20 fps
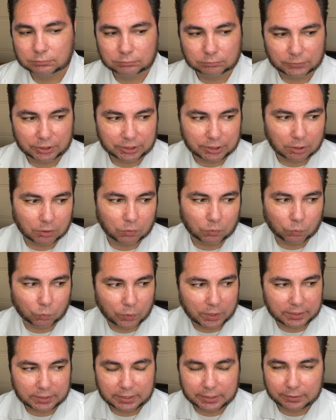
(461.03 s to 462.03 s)
you know,
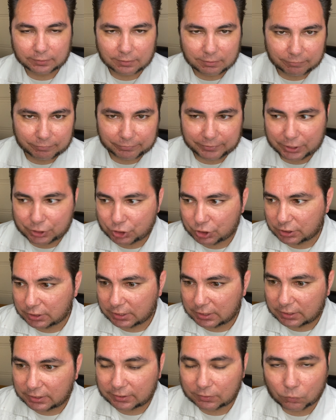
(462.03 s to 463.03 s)
what year the French and
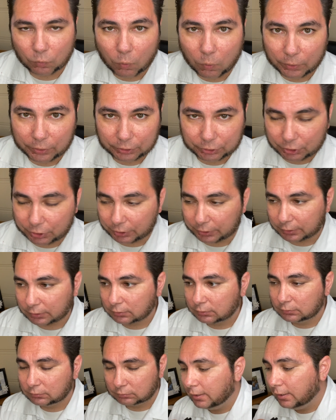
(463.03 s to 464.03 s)
Indian War occurred,
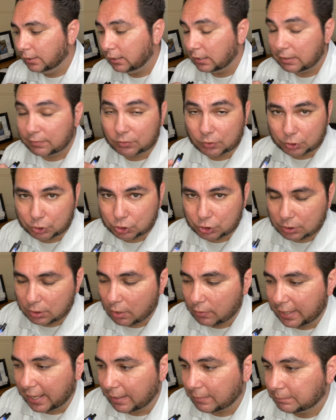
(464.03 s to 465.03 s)
even though you should
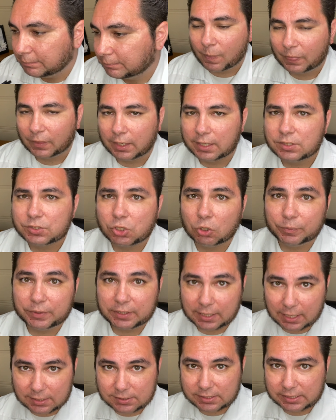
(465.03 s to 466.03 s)
know that. And so,
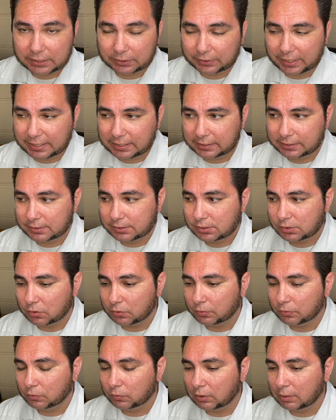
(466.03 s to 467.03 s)
because the year ended
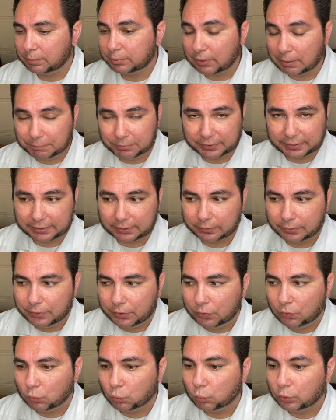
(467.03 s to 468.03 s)
so abruptly,
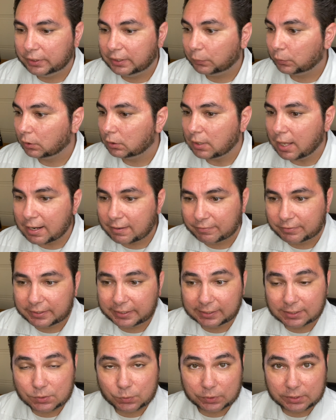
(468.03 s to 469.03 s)
there were a lot of
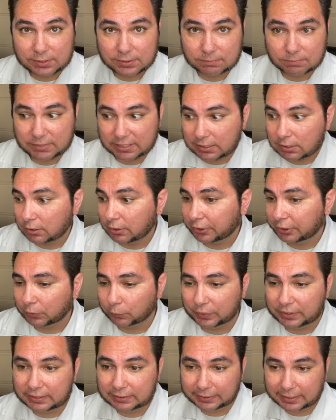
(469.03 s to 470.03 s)
things we didn't learn.
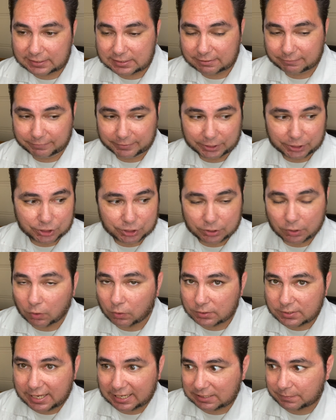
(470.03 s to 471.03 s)
We didn't get to finish the
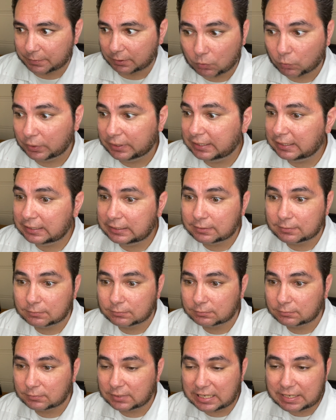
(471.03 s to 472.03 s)
whole textbook. We didn't
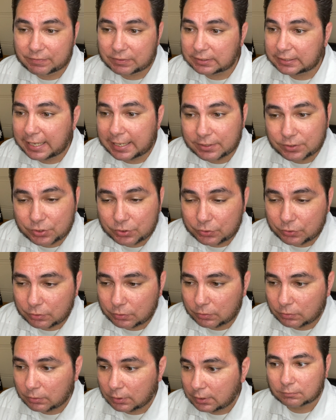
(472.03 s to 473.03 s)
even get
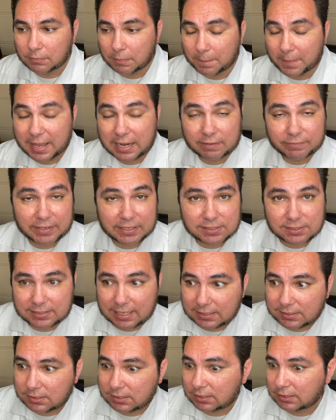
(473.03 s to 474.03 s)
to Manifest
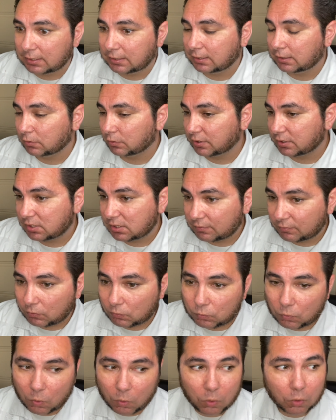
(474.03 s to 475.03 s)
Destiny or the Civil
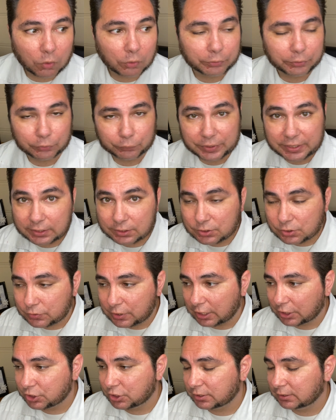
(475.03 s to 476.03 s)
War or
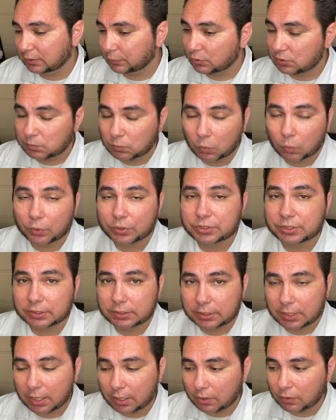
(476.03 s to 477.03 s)
Reconstruction. There was more to
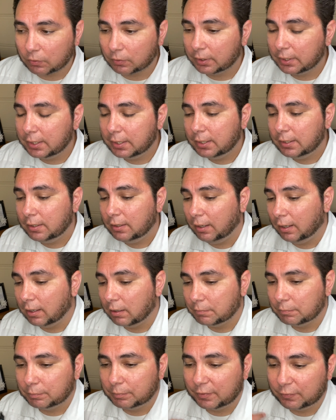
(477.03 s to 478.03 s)
go
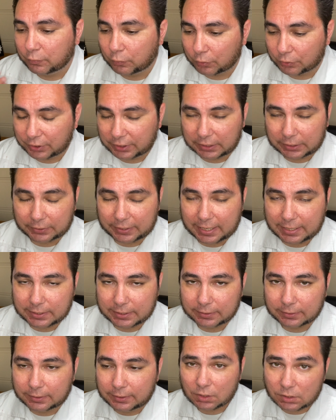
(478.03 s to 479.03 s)
um, before the year
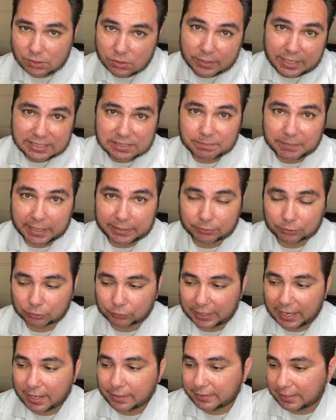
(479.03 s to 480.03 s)
ended. So that's my
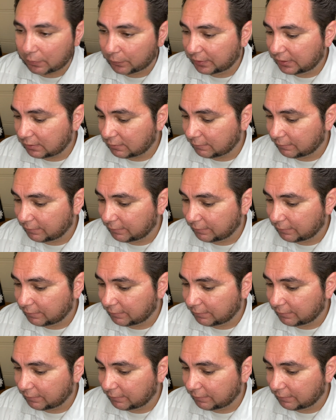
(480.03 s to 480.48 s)
regret that we didn't